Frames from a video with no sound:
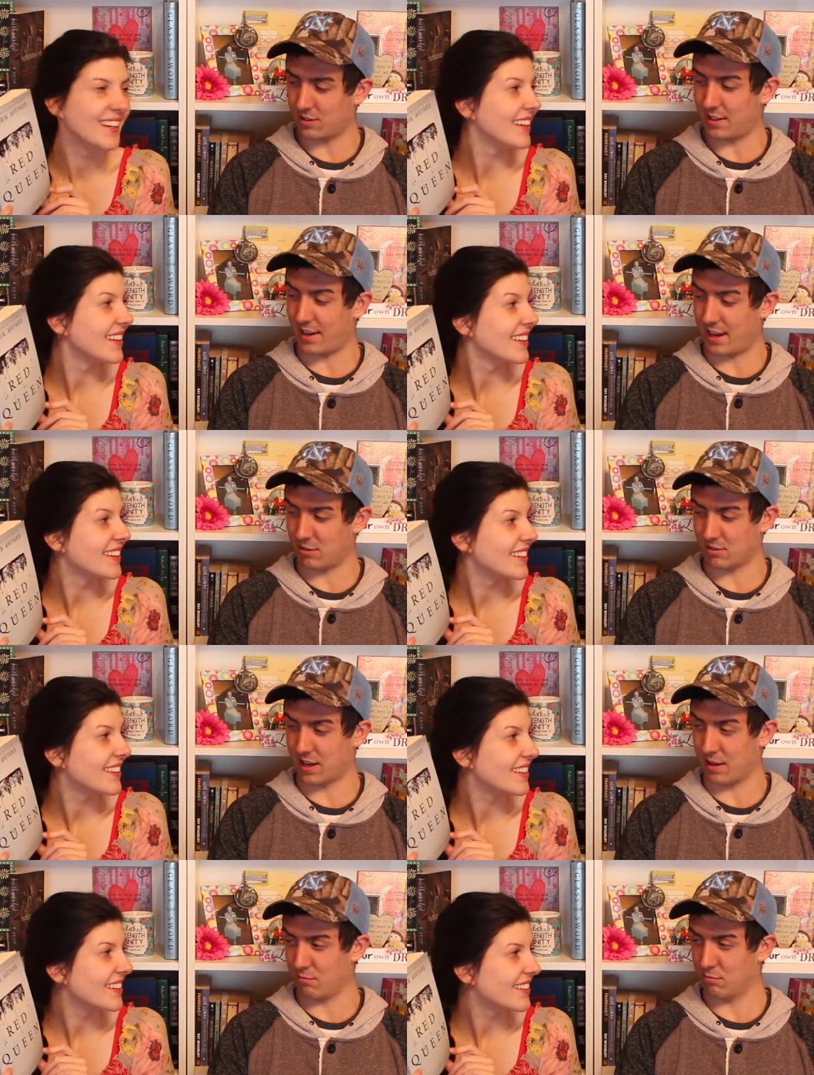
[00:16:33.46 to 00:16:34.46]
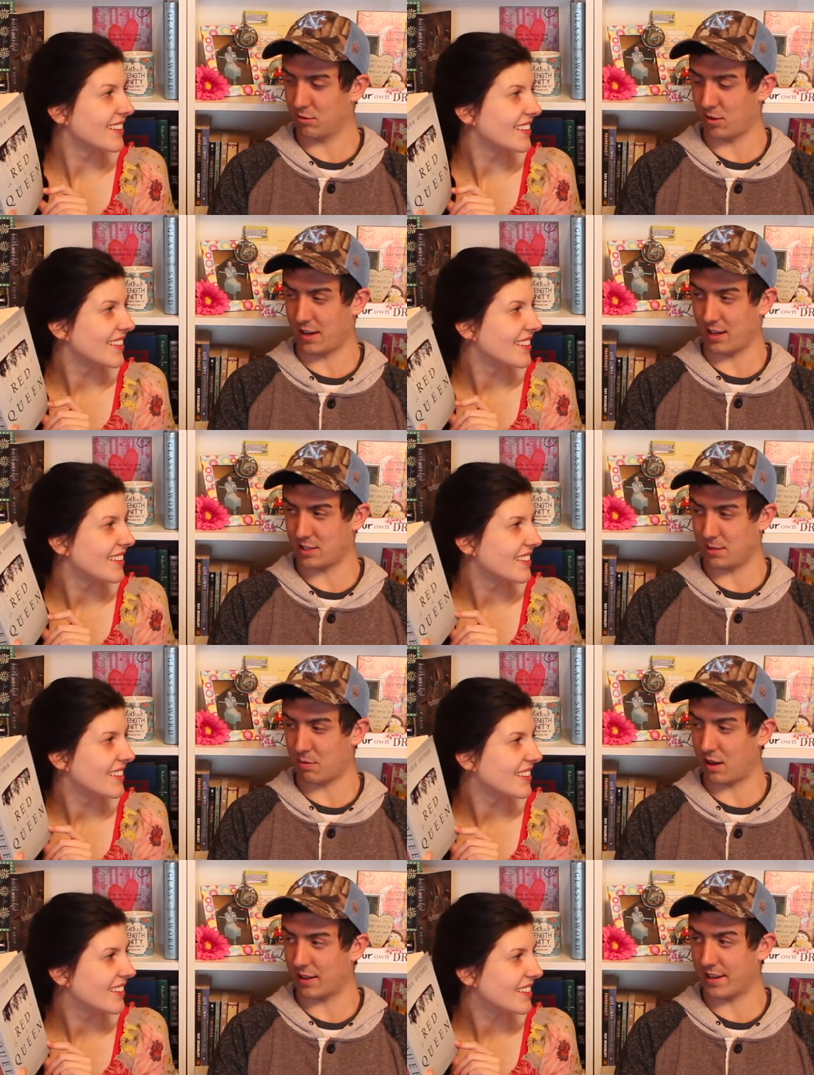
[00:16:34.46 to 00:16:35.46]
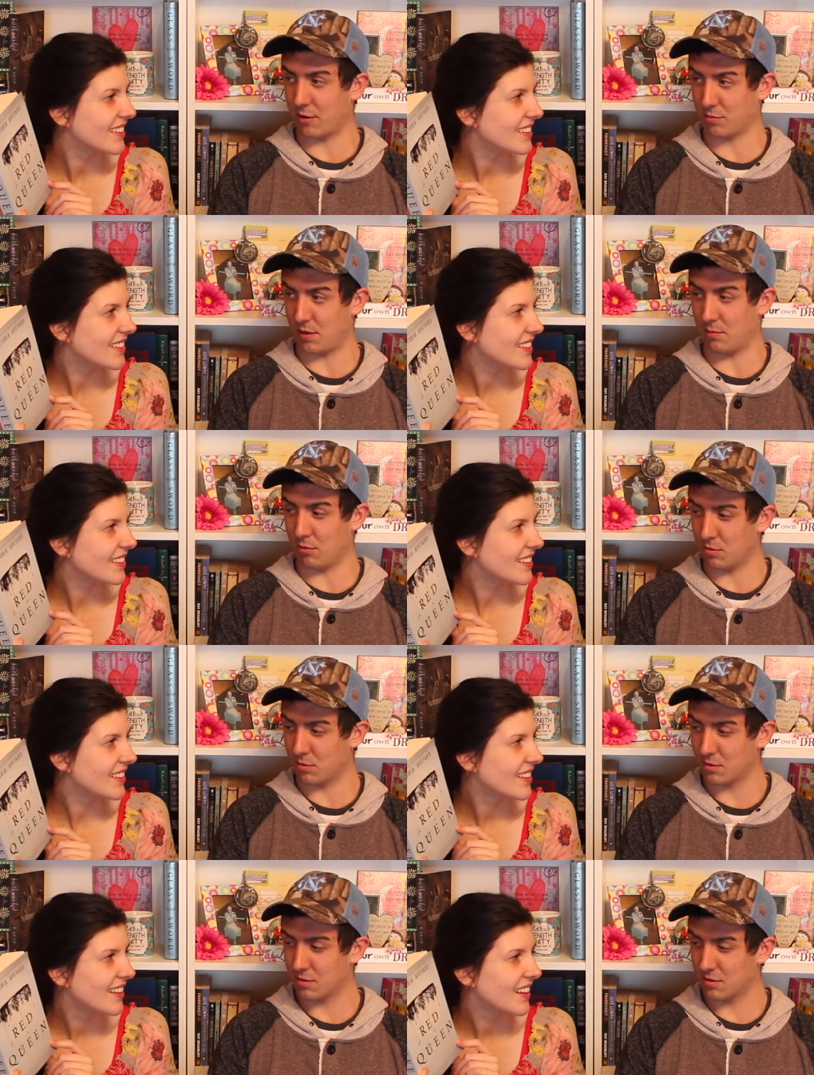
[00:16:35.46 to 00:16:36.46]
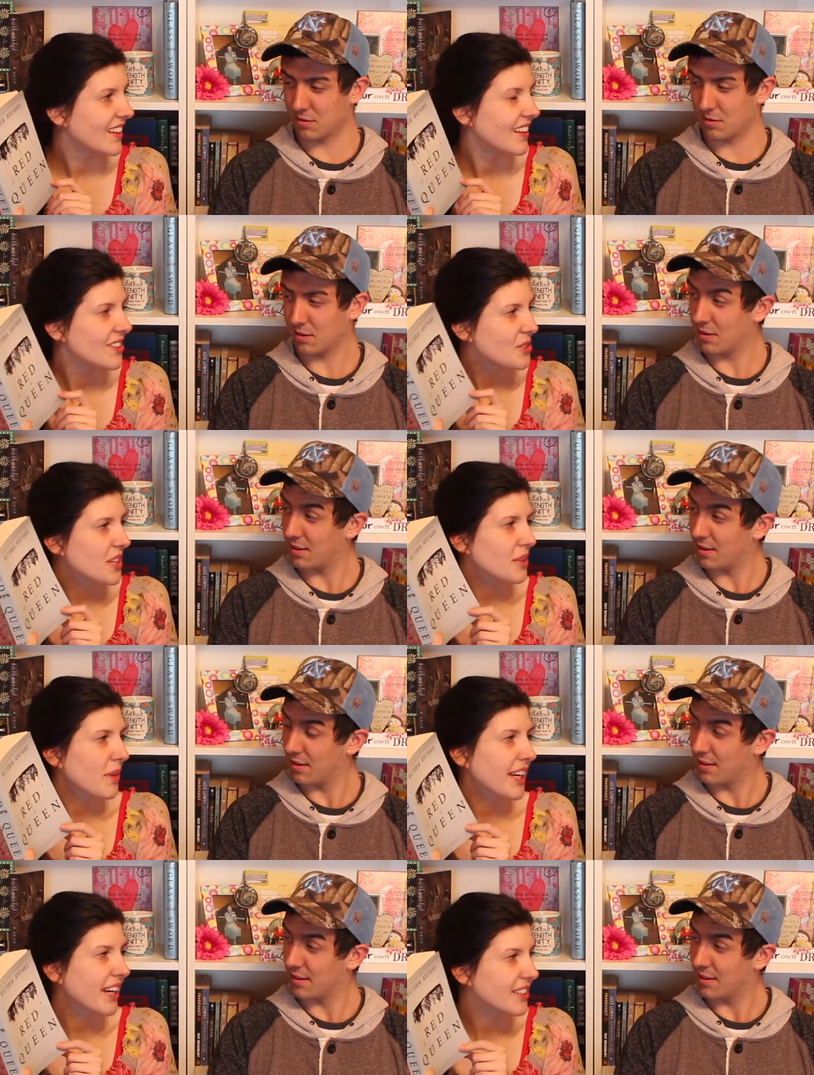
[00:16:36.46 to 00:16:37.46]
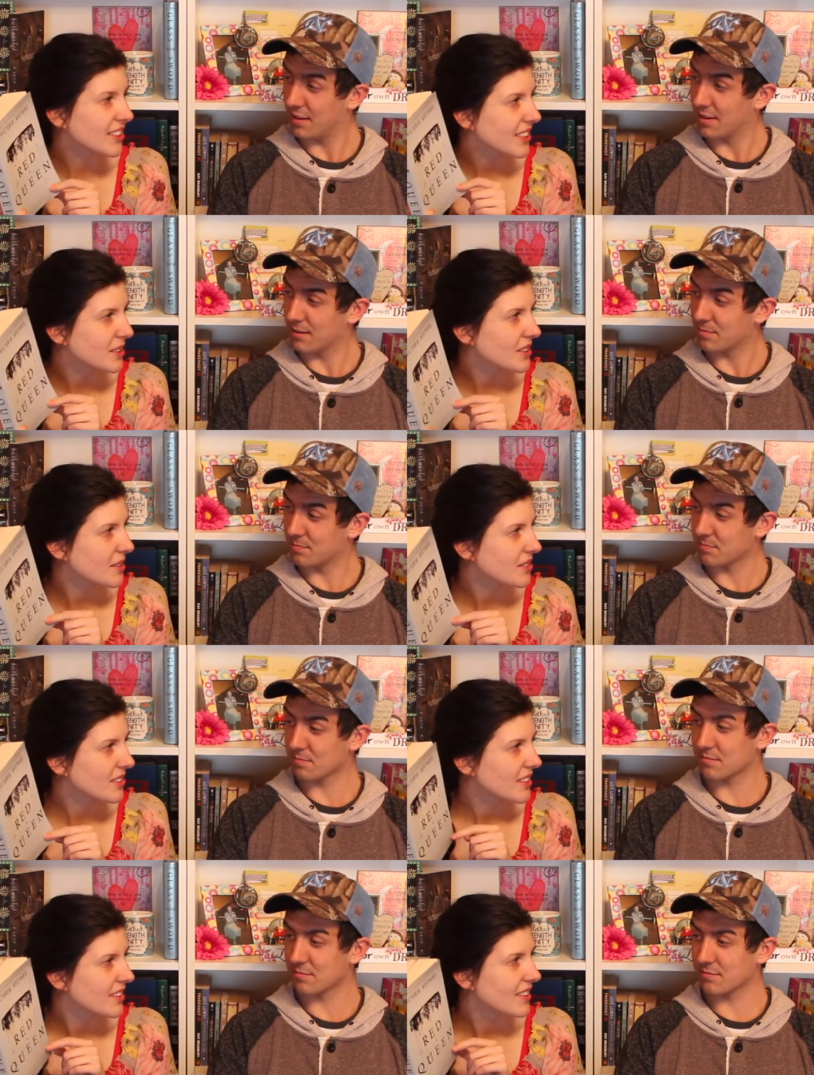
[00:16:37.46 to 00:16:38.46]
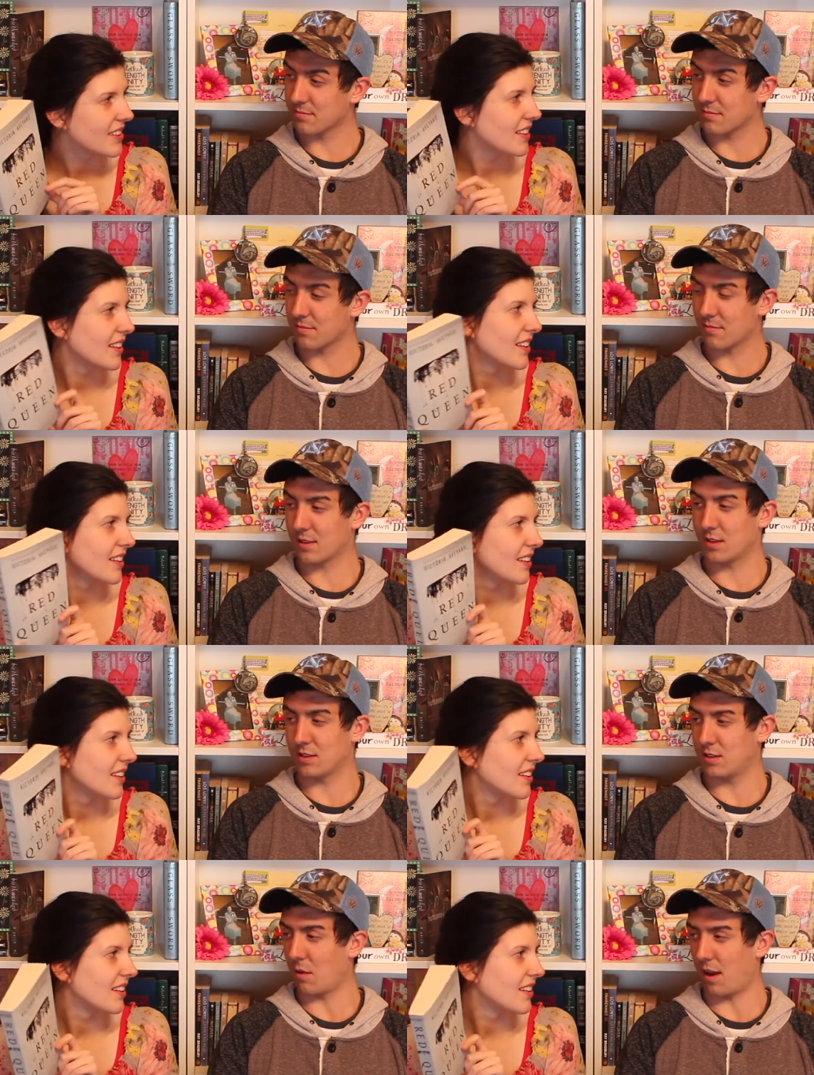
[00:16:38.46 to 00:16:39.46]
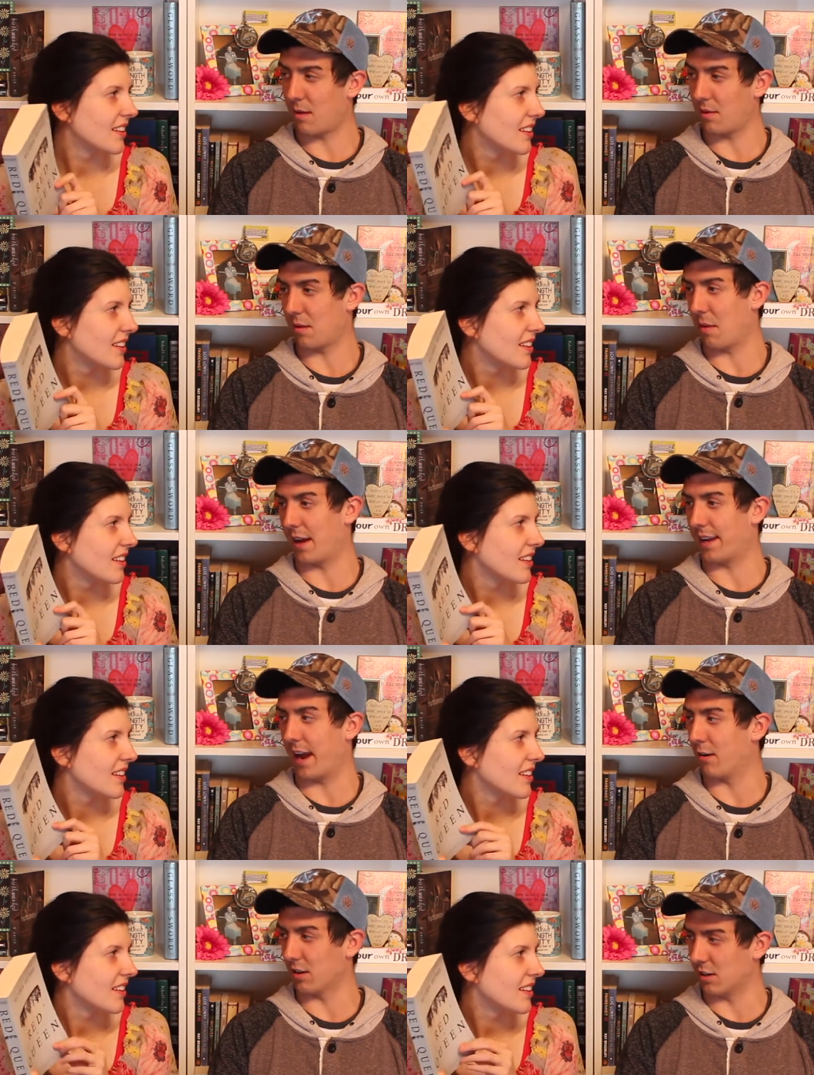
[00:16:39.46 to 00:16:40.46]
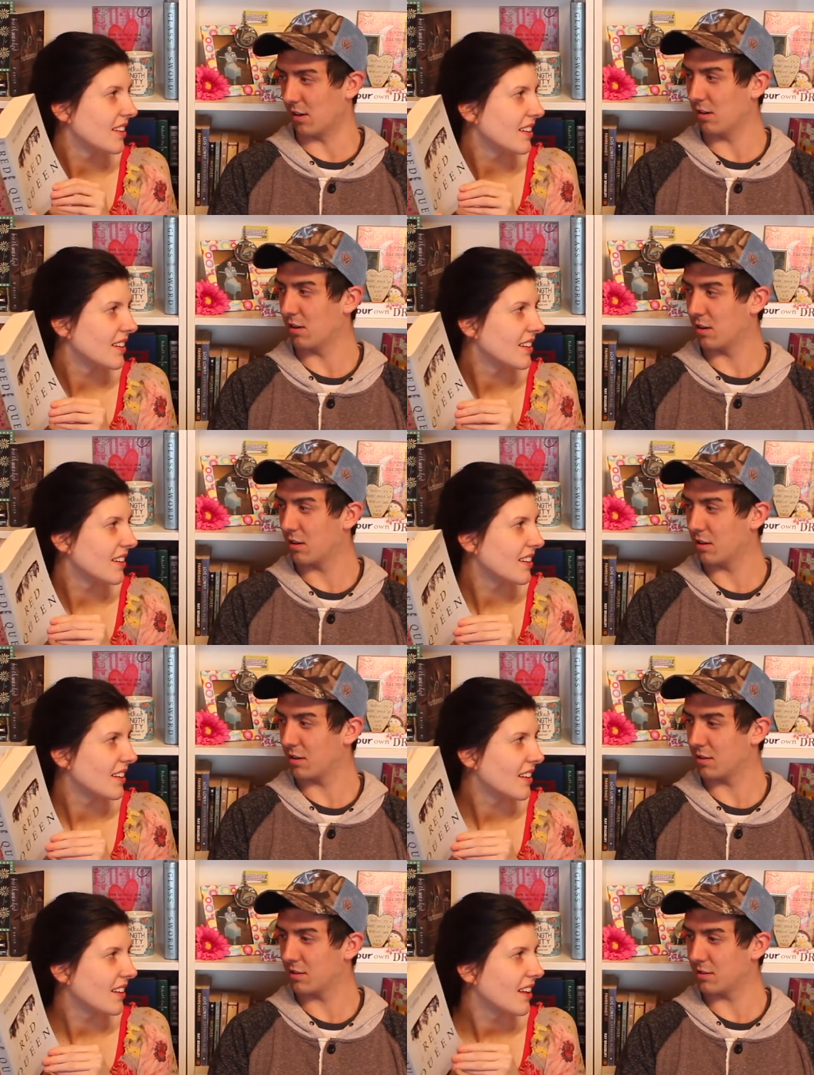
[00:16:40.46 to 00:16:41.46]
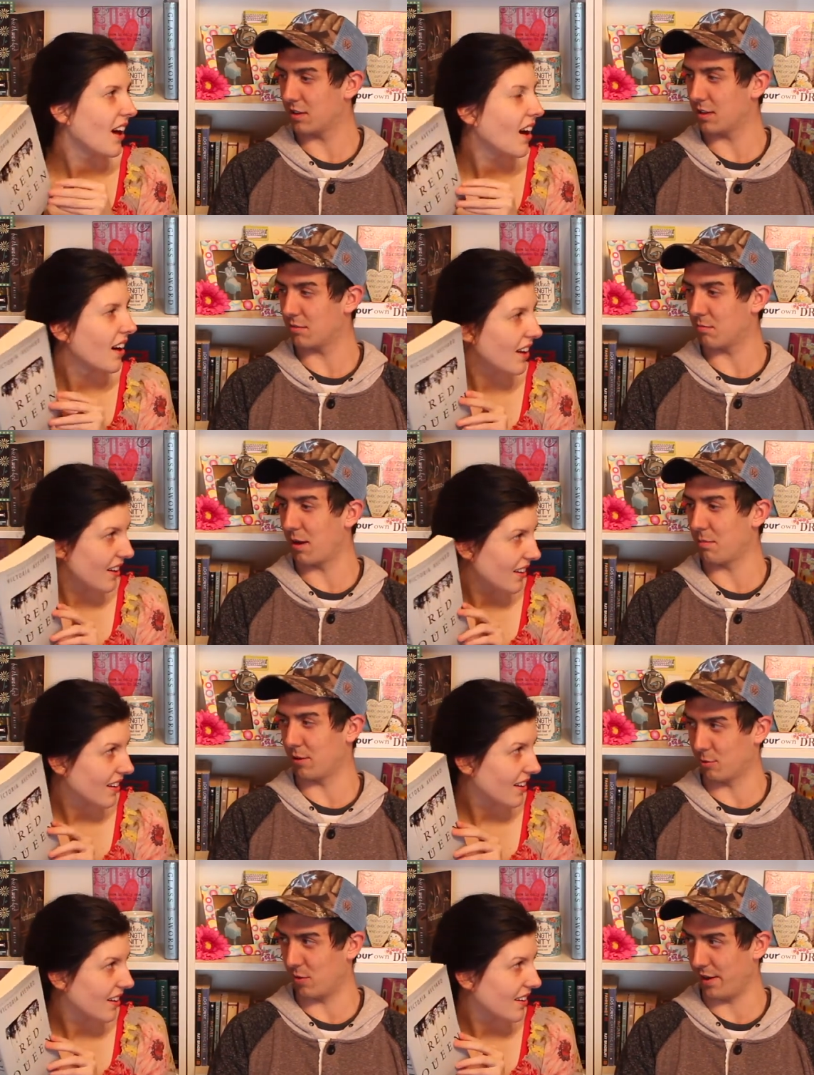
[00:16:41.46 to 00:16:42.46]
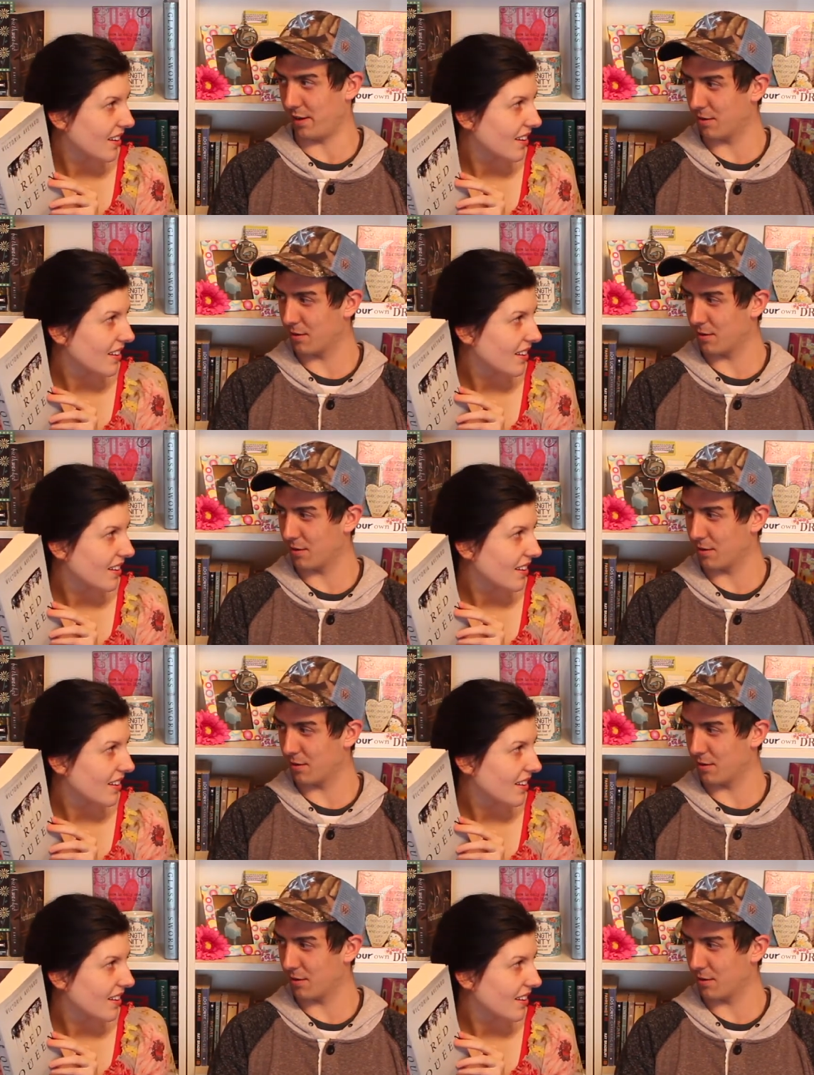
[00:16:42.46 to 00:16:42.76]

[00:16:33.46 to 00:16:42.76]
Speaker 1: is a dangerous game. So yeah, she probably kills people.
Speaker 2: Do you think the main character kills people?
Speaker 1: She might not be the main character. She does, might be the queen.